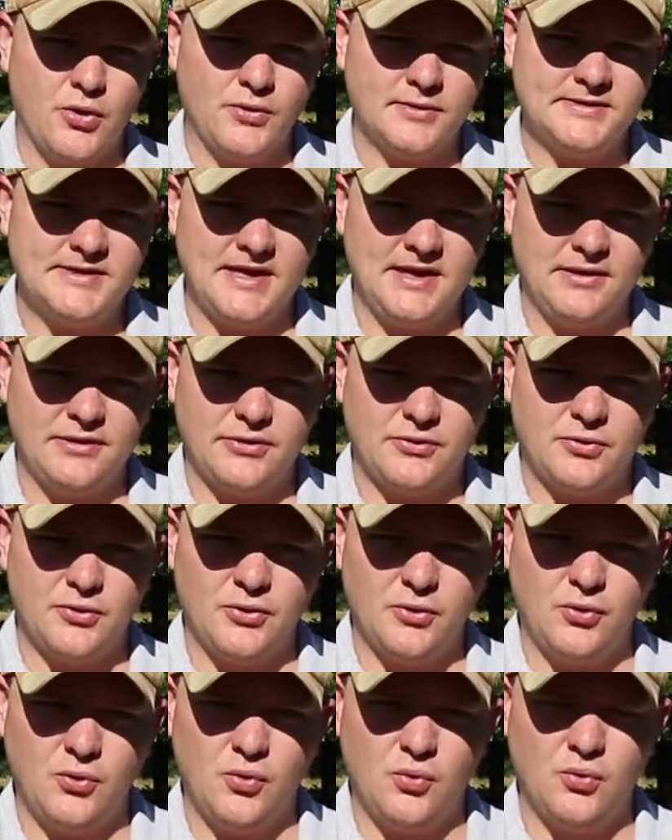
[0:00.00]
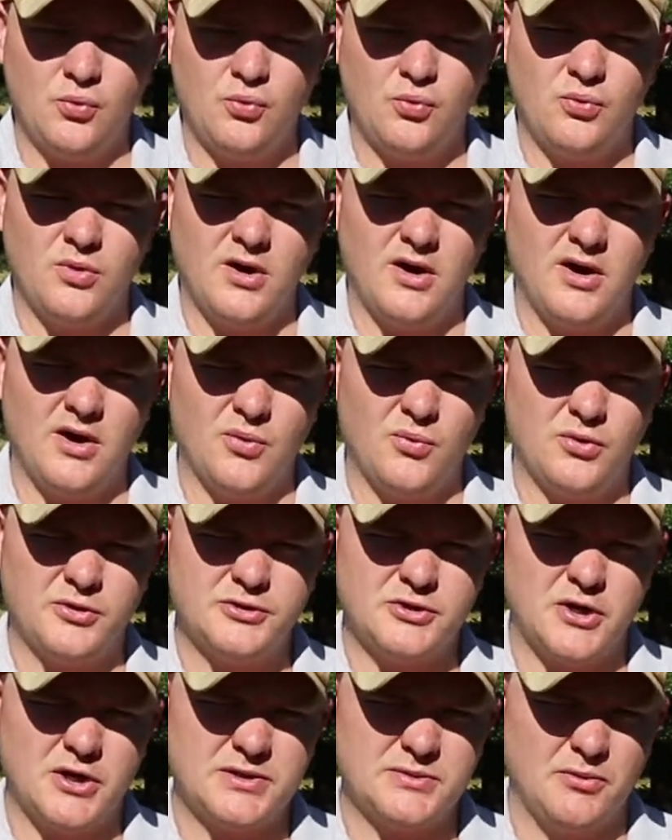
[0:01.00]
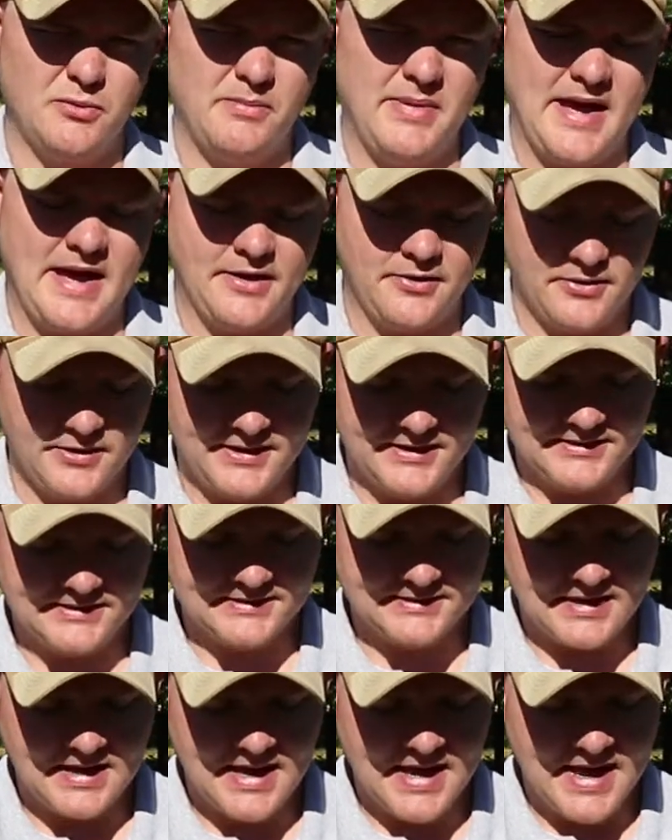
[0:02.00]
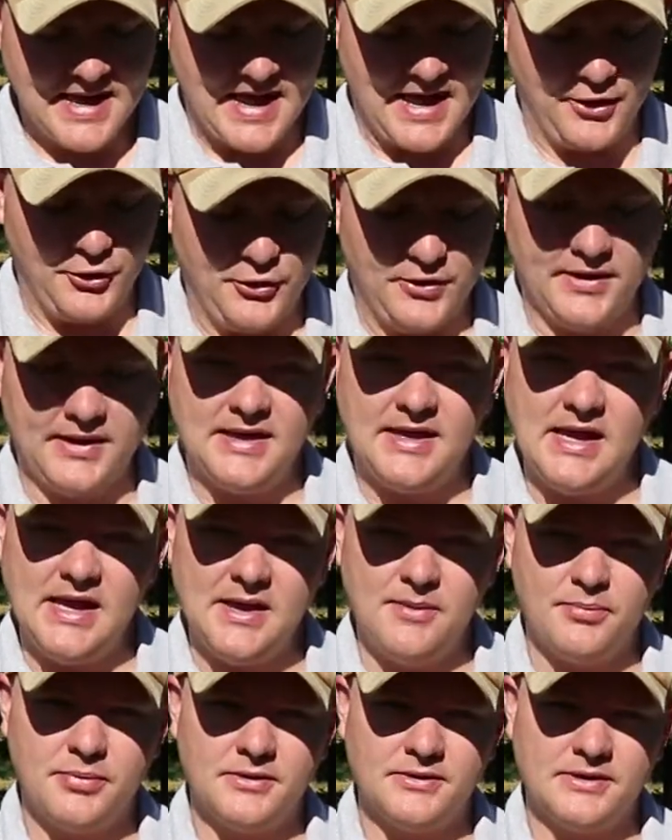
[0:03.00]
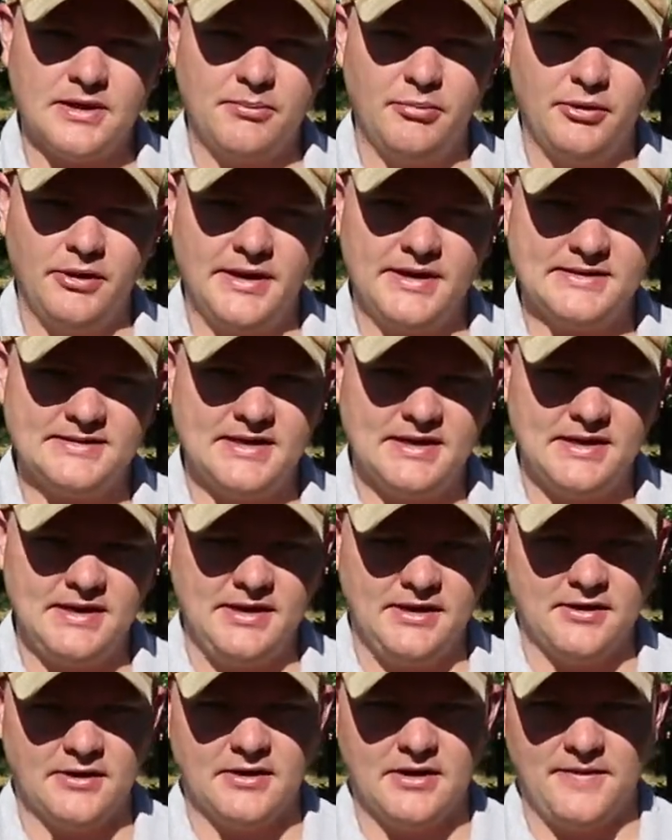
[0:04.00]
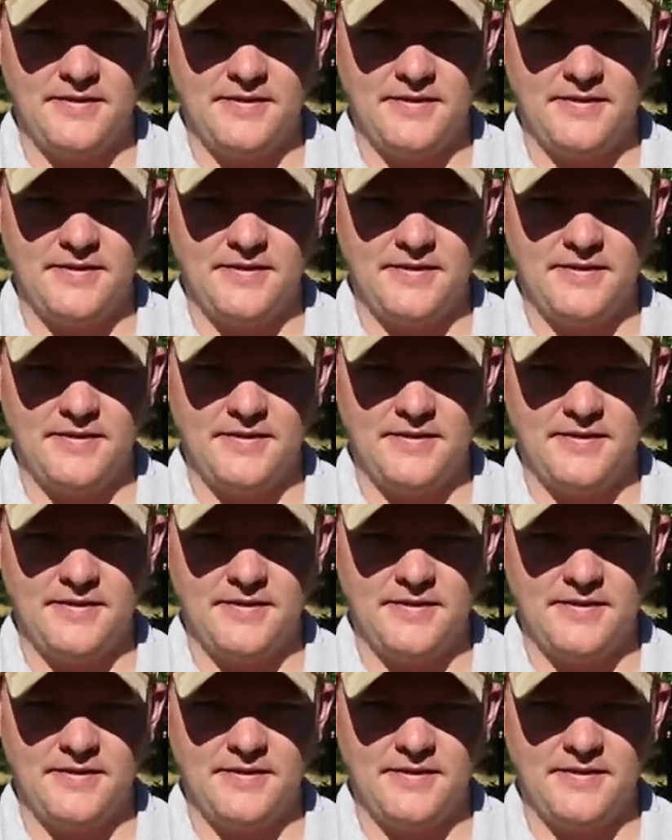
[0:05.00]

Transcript: rotate through rechargeable batteries, and you can keep AA's in here